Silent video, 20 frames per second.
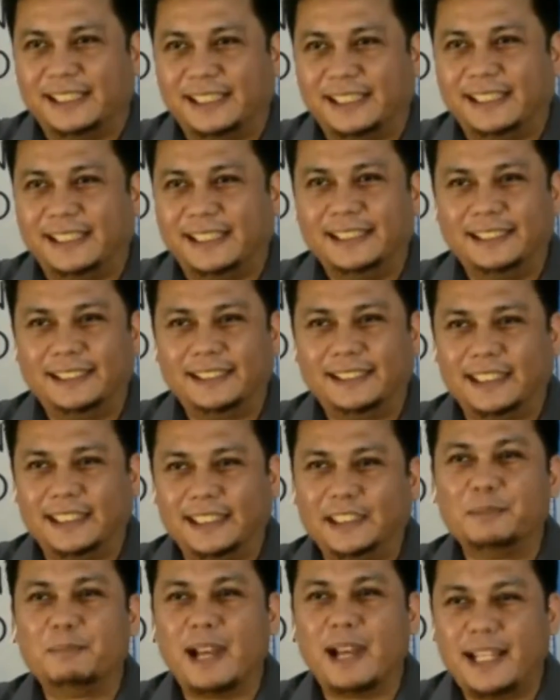He is the
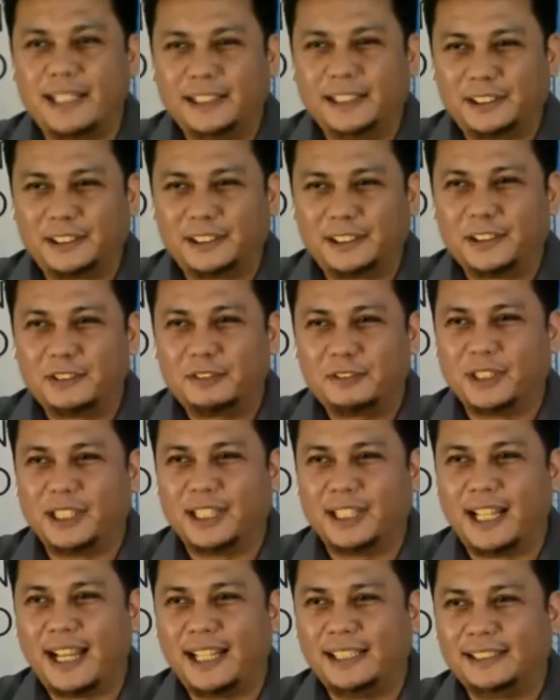Senior Manager
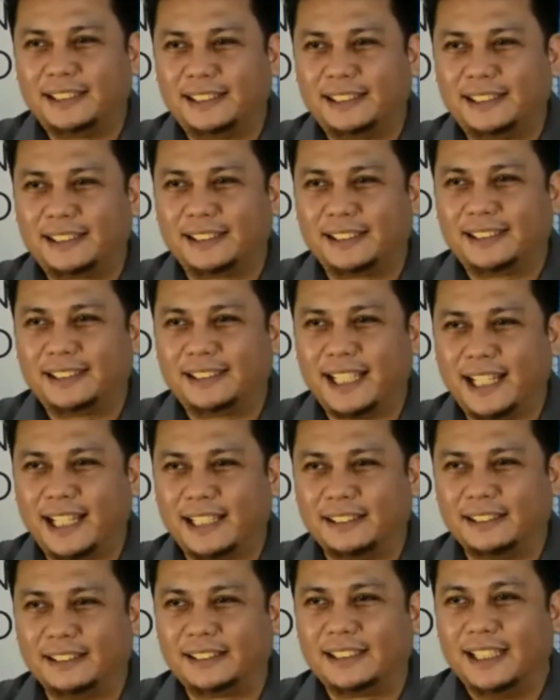for Alliances and
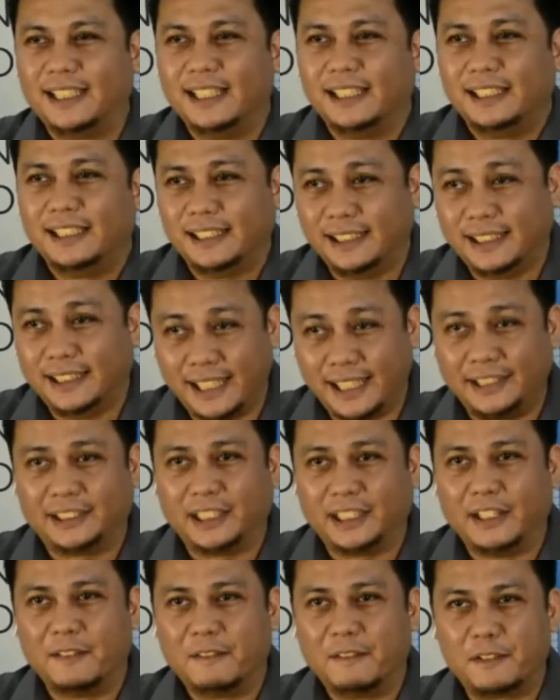Channels in
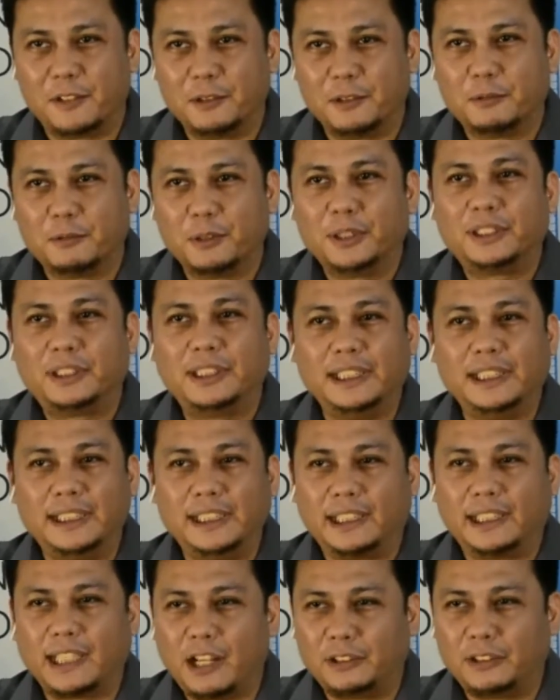Asia for
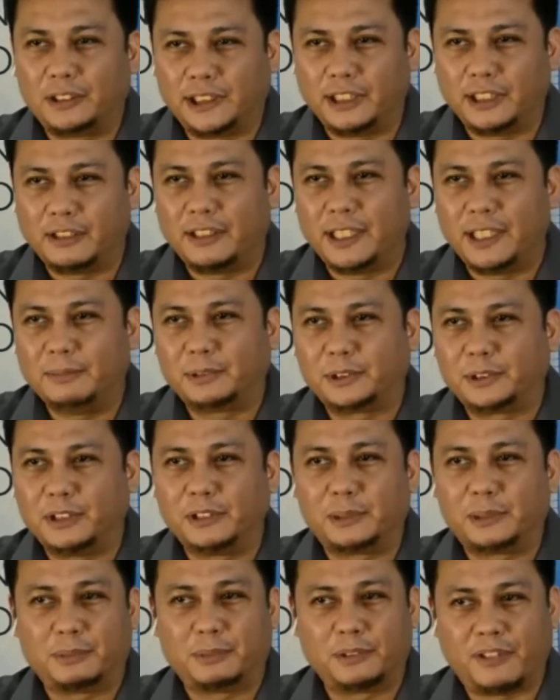world-leading cloud CRM
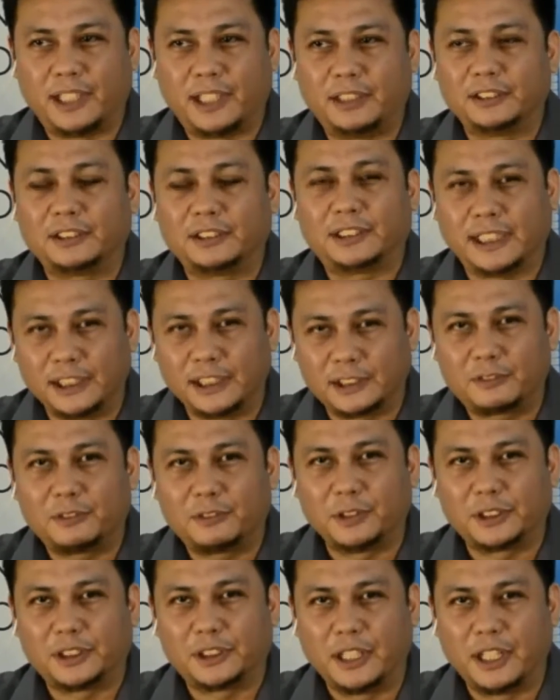service provider
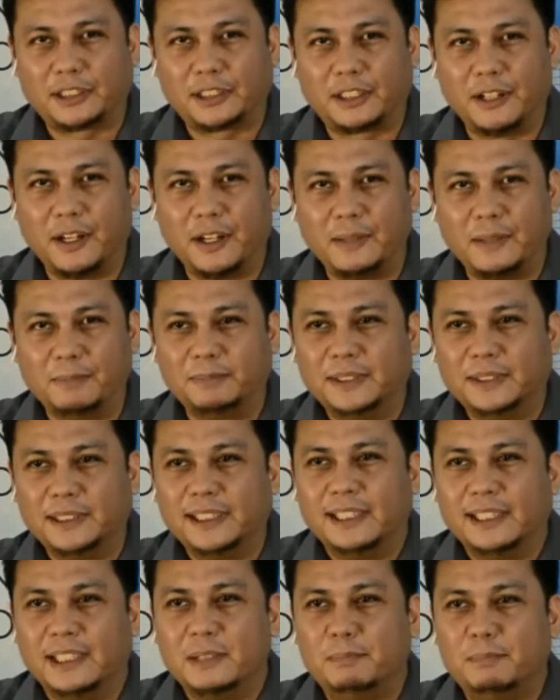Salesforce.com.
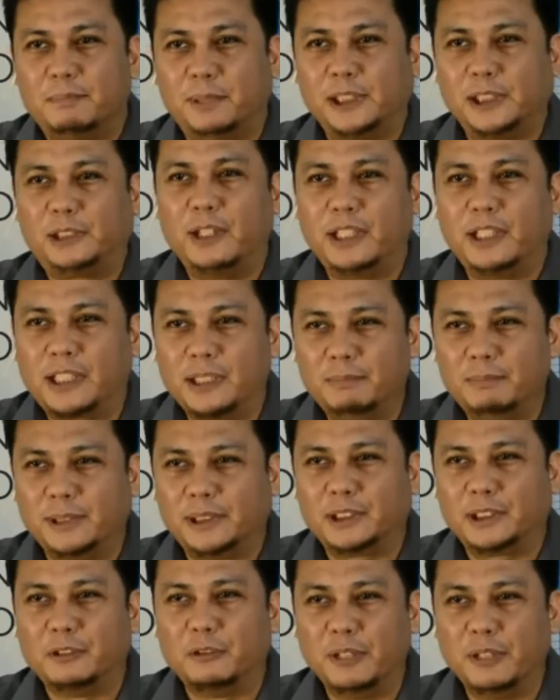Please welcome
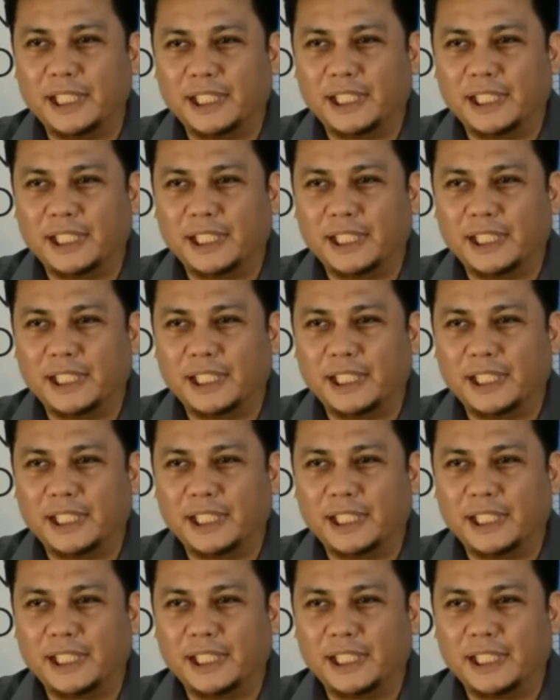Mr.